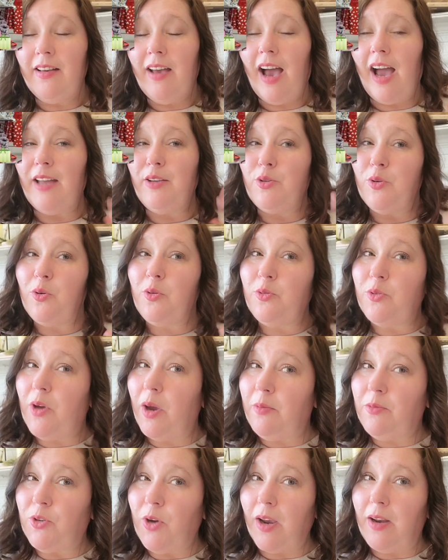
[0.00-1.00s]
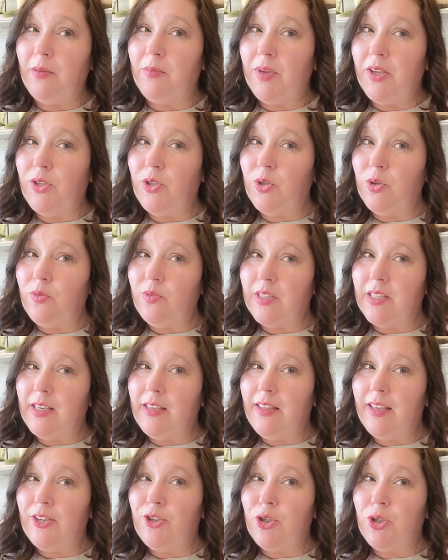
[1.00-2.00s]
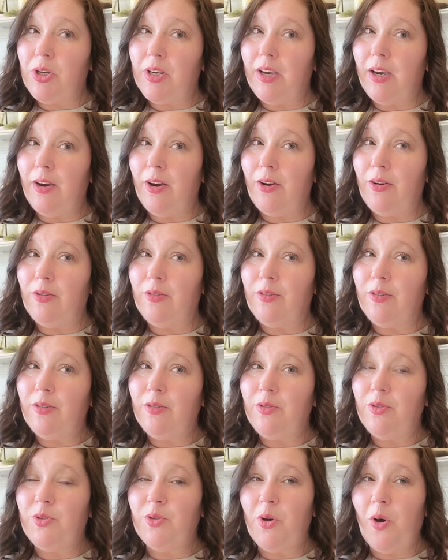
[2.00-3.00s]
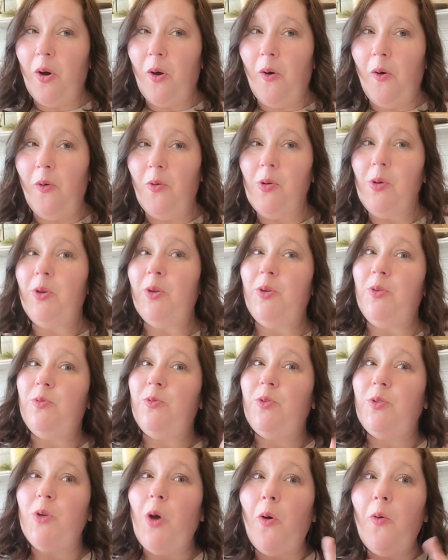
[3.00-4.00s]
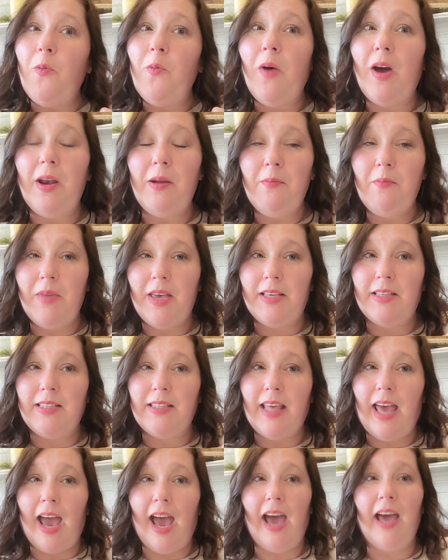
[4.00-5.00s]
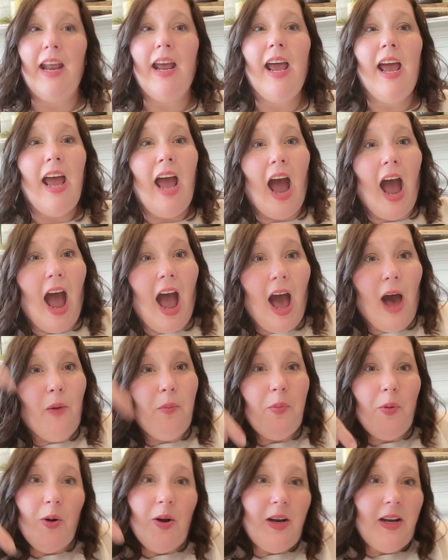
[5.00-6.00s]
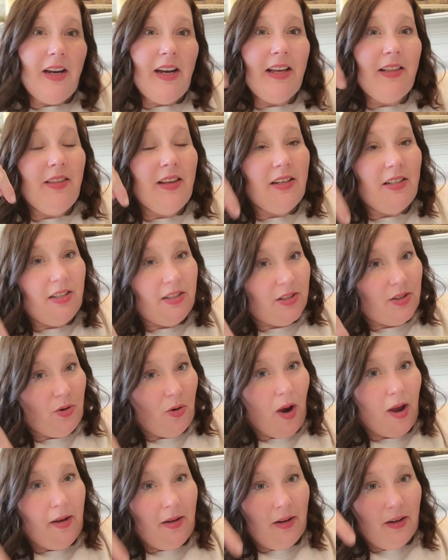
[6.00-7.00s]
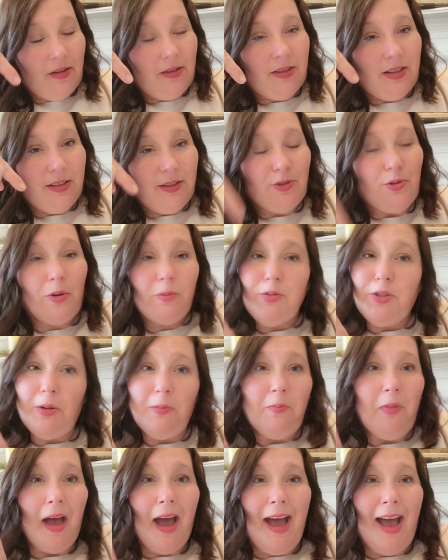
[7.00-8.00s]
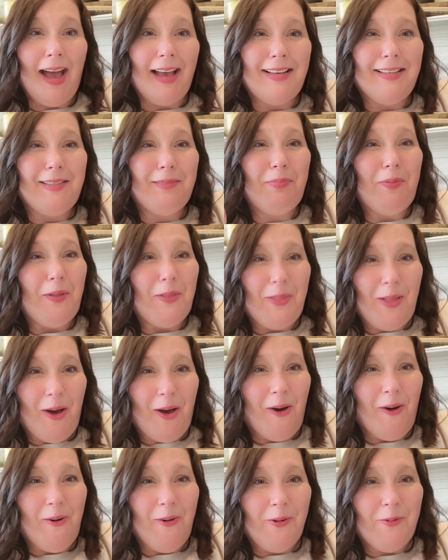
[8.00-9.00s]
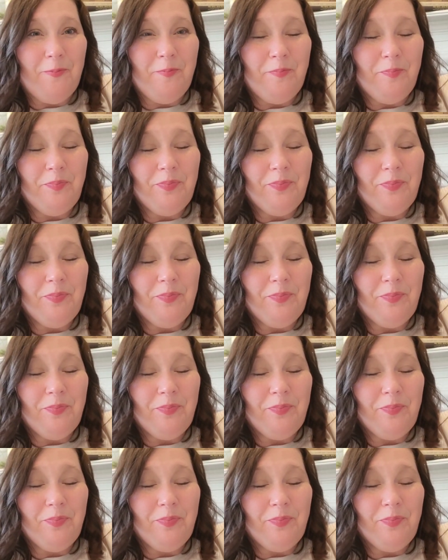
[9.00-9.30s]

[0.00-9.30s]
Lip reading: I told you I'm trying to be choosy this year, so you don't want to miss that. I'll put it in the description box below.